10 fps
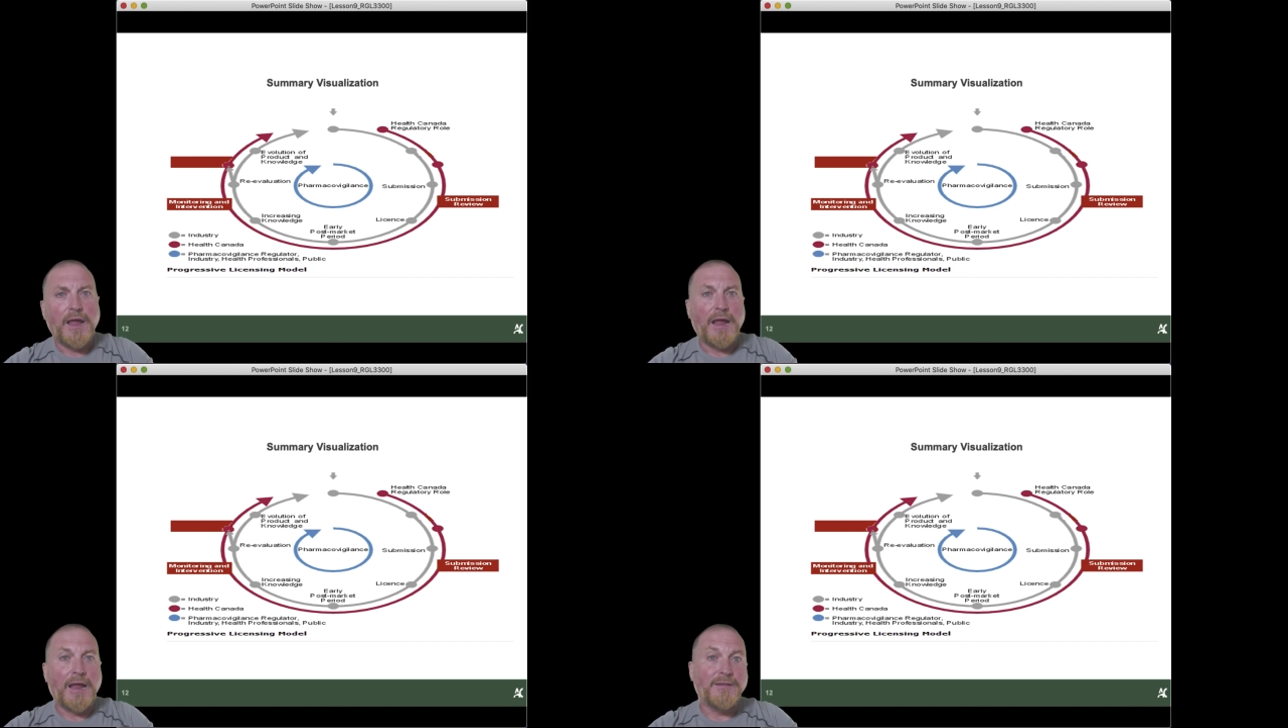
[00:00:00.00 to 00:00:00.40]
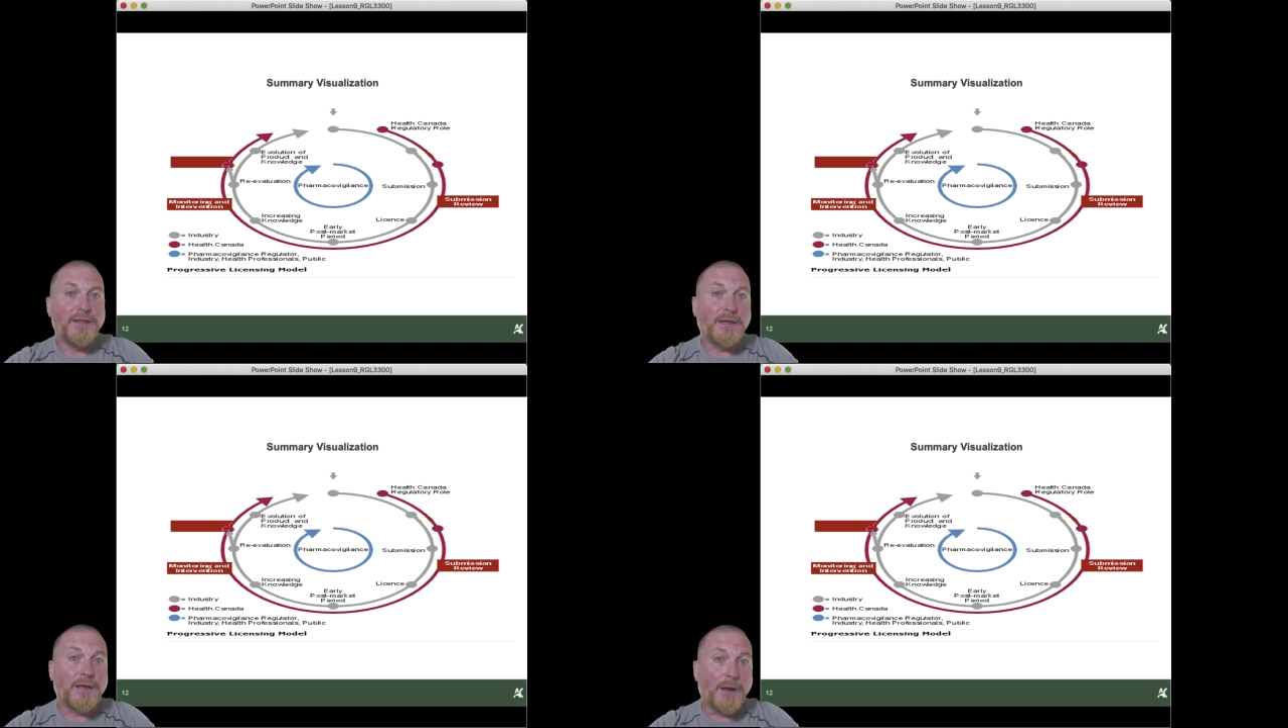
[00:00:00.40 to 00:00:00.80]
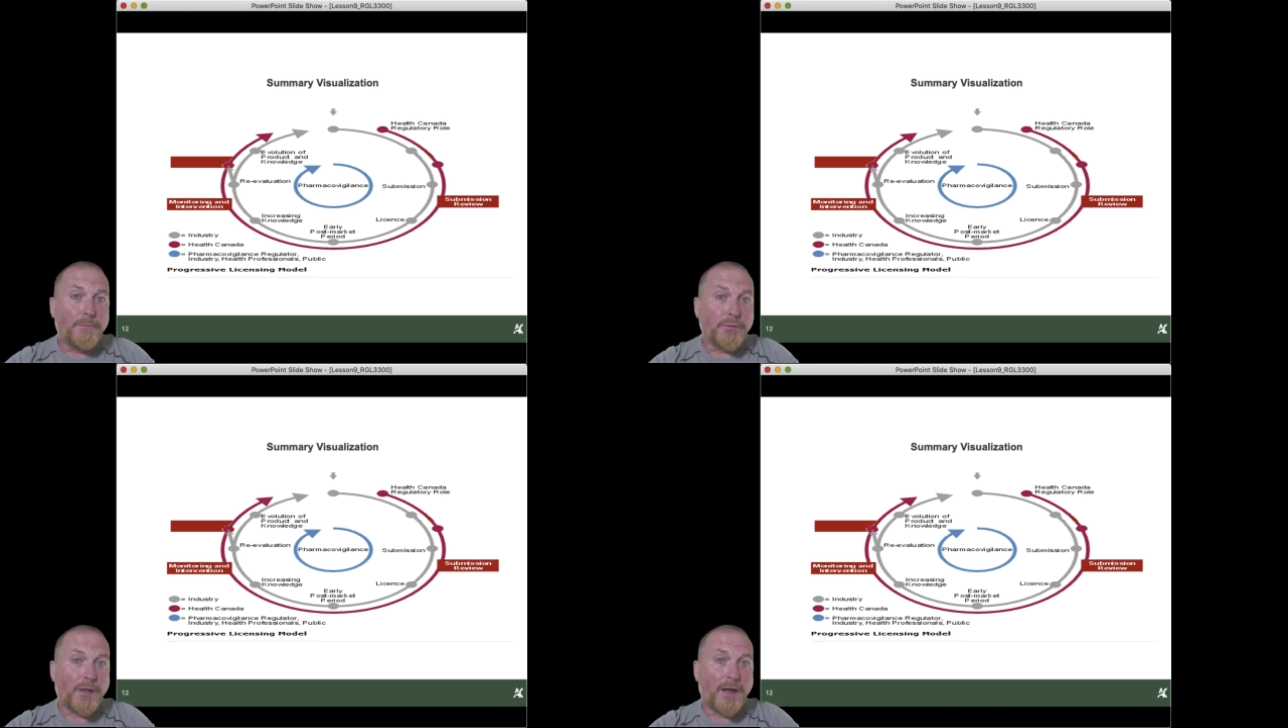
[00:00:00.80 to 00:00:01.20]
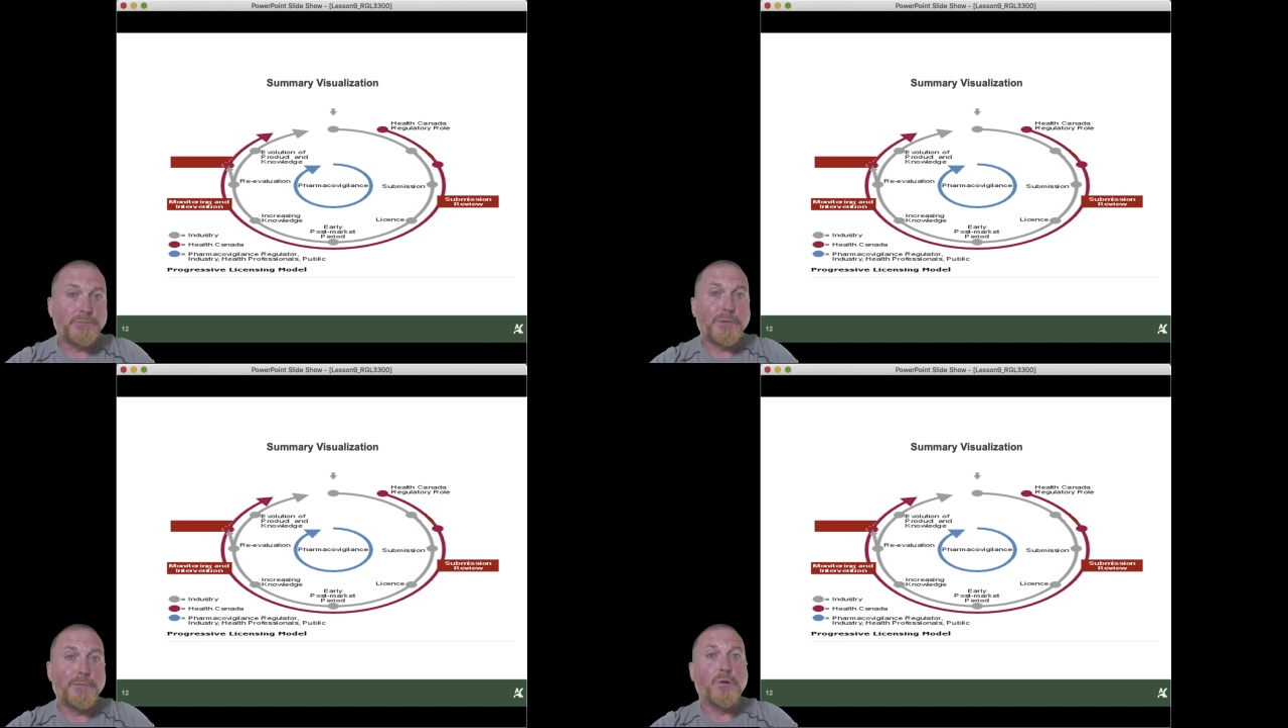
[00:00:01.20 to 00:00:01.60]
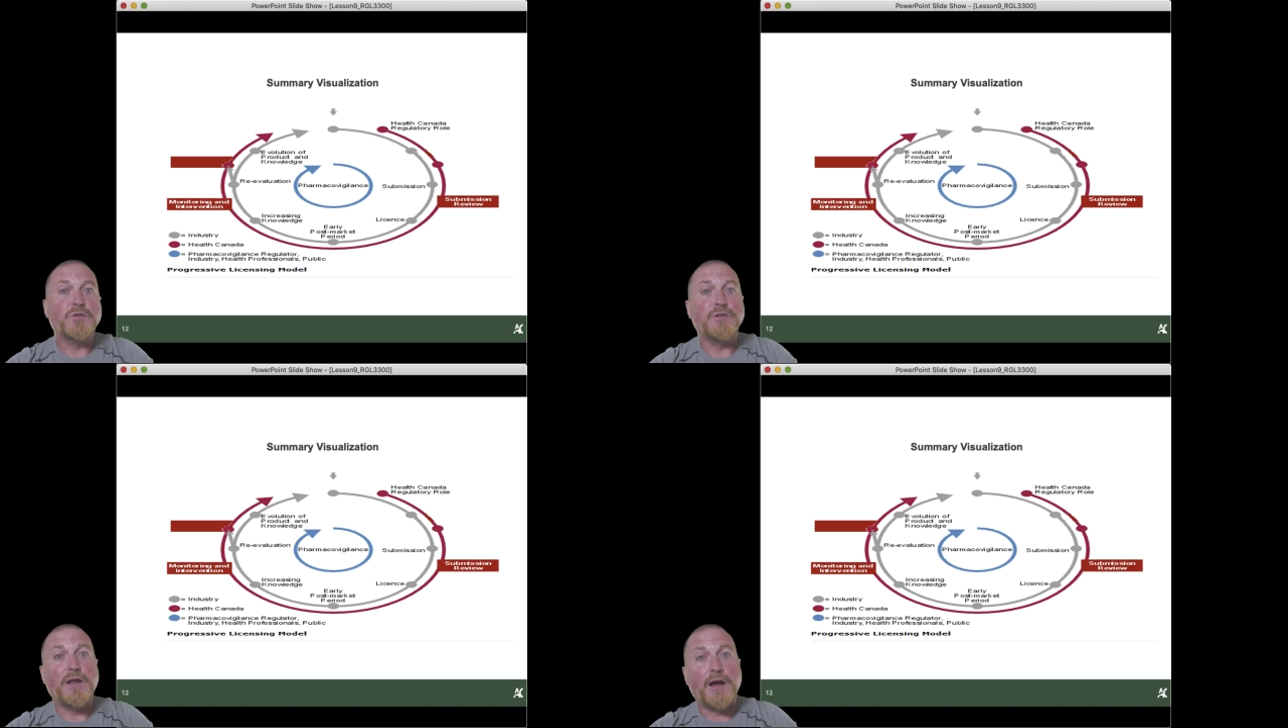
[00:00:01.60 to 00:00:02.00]
and the compliance
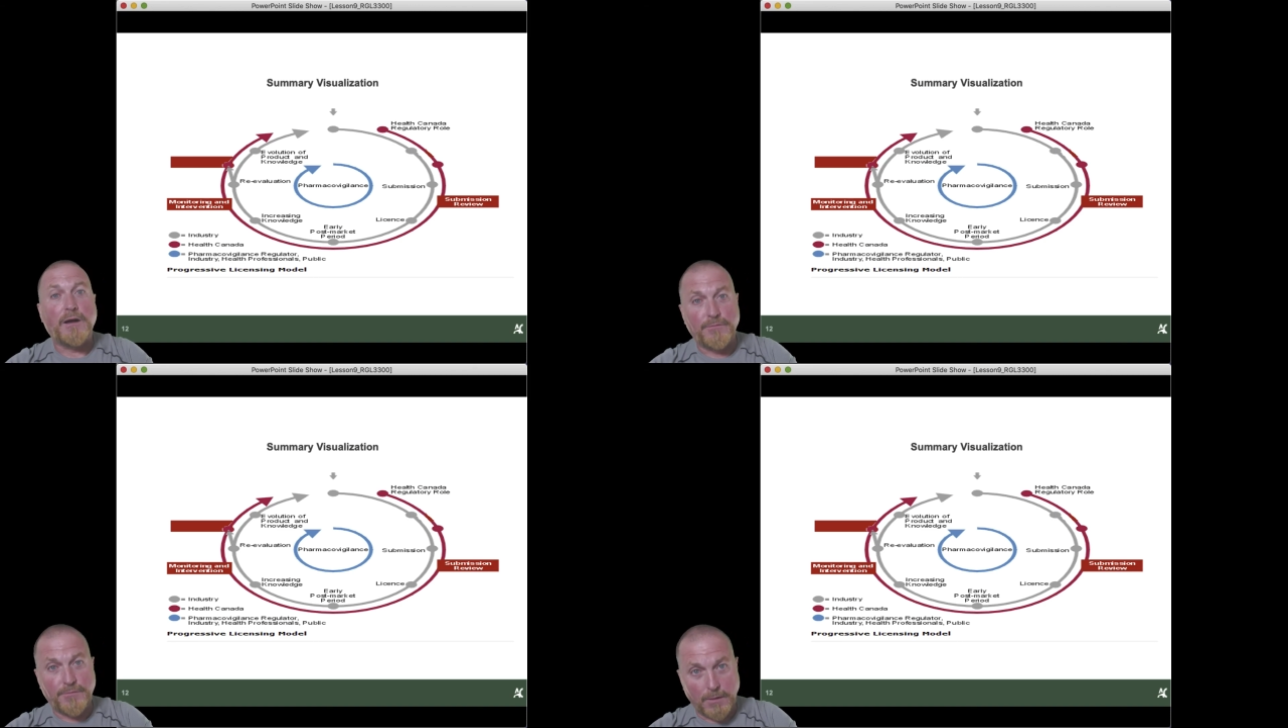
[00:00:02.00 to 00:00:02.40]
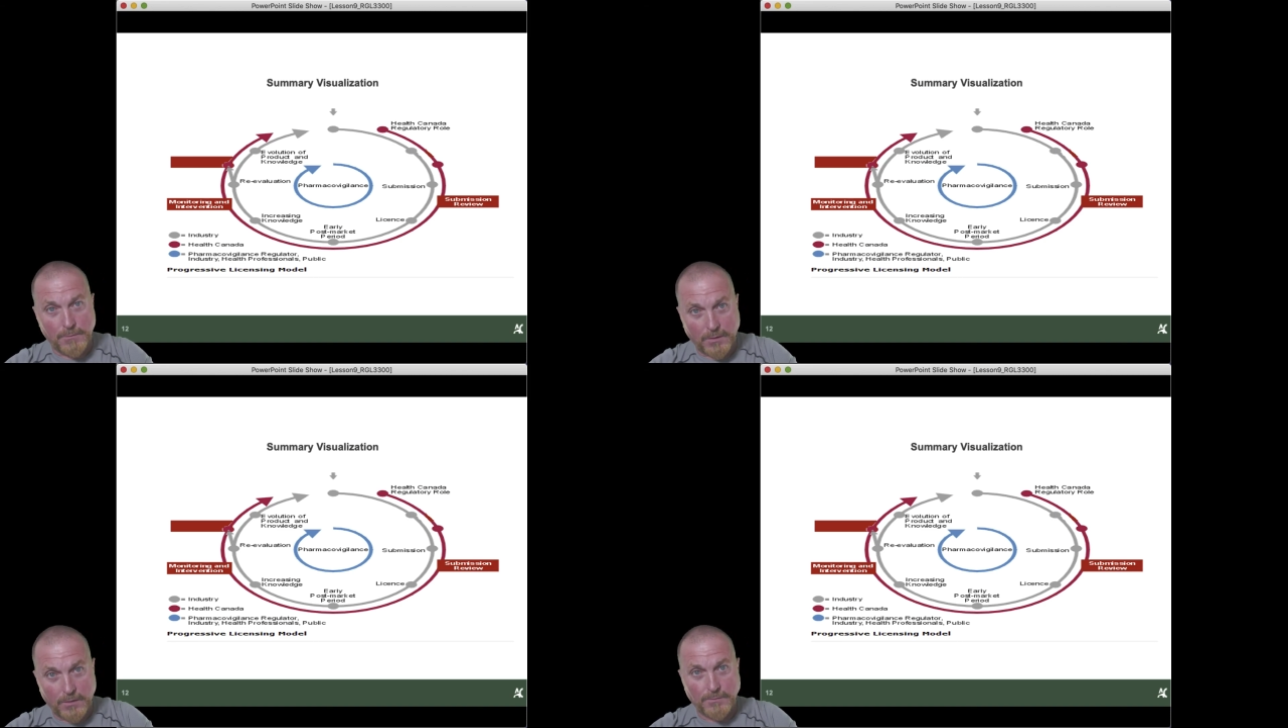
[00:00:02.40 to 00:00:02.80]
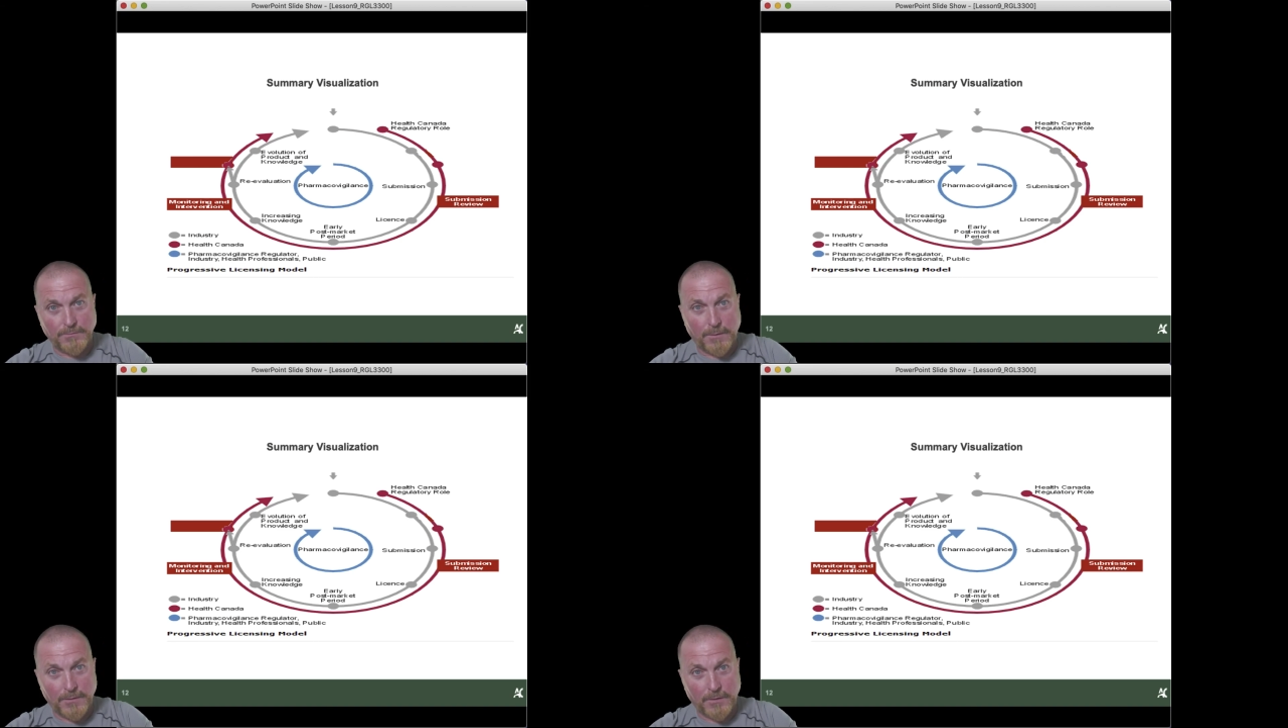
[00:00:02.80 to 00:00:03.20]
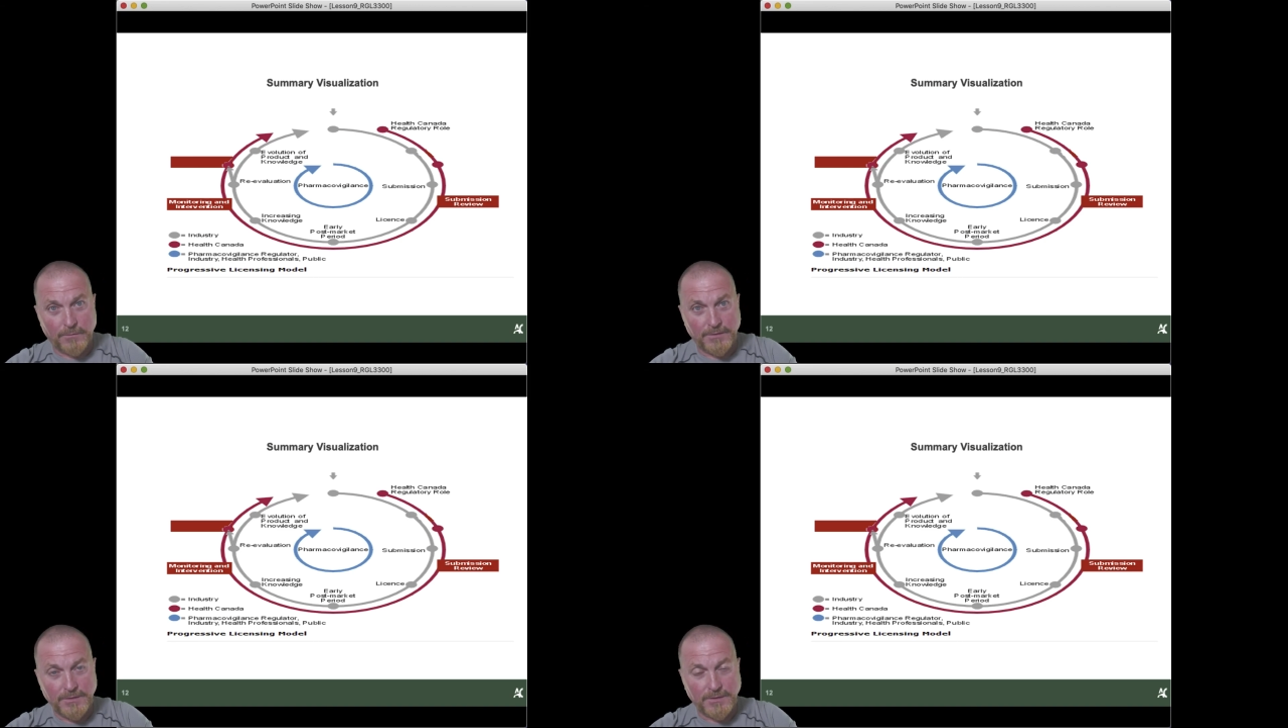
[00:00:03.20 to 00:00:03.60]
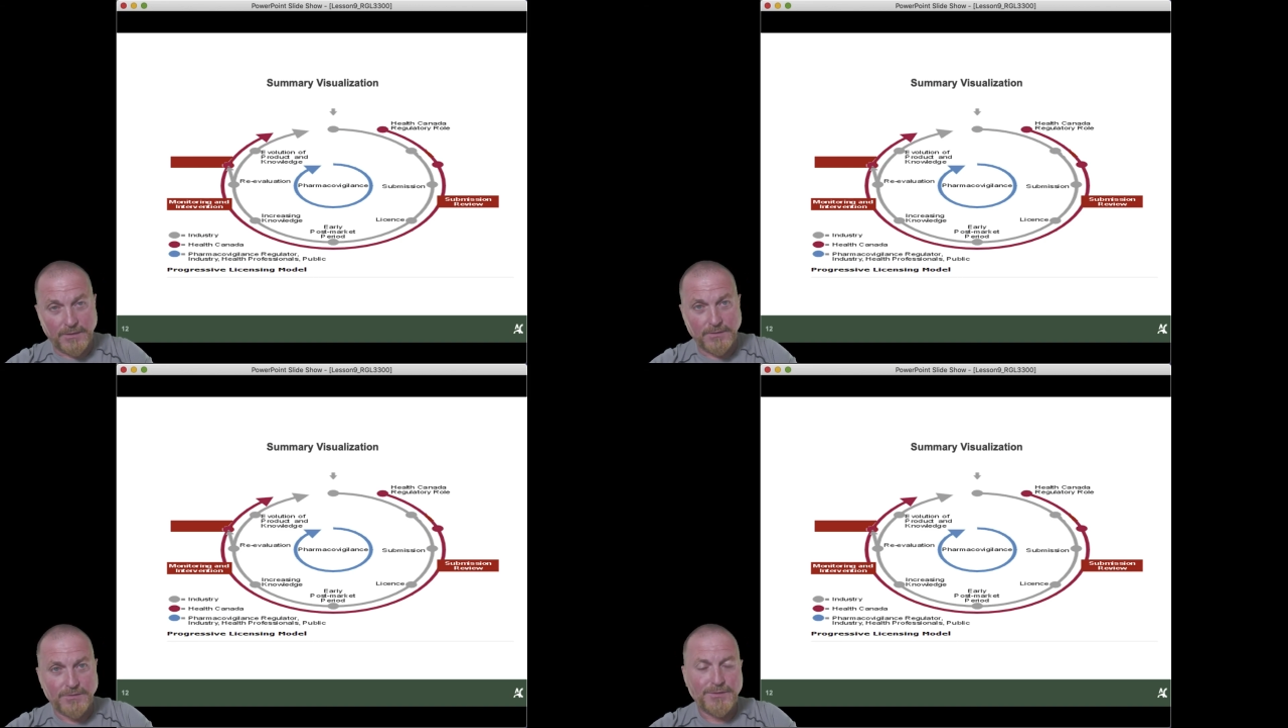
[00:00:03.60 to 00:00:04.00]
promotion of
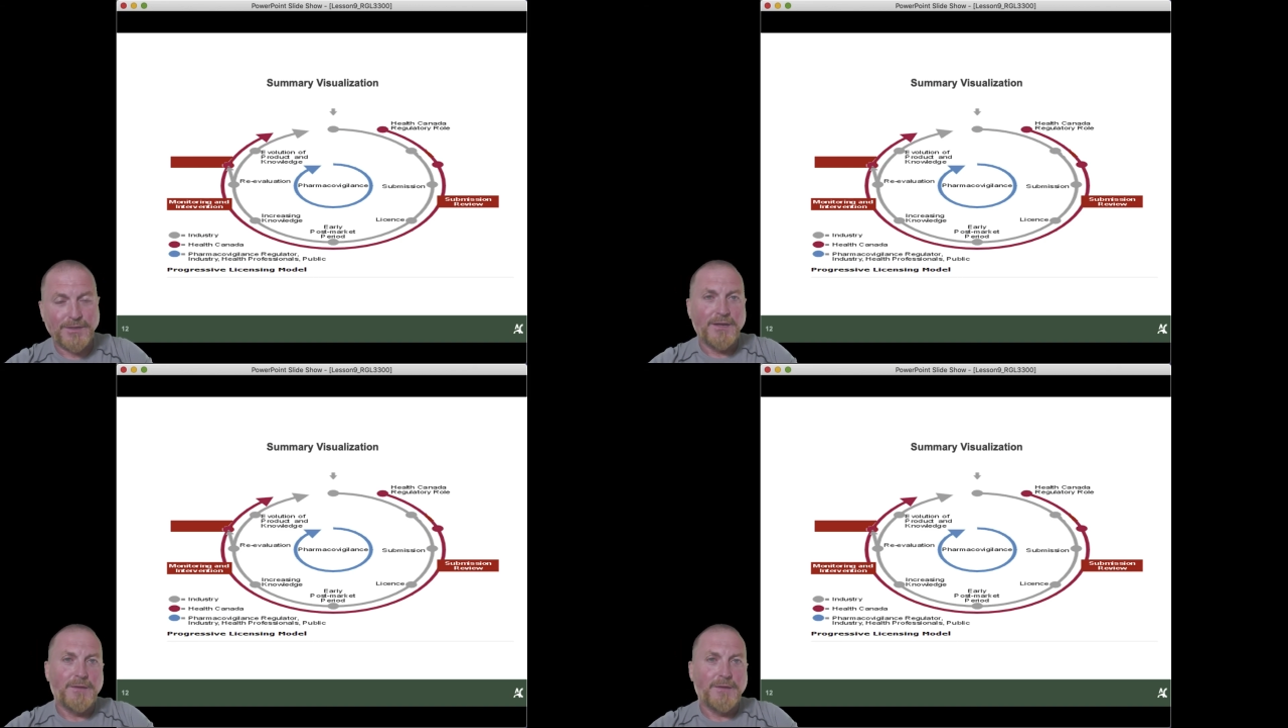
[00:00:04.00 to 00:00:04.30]
pharmacovigilance.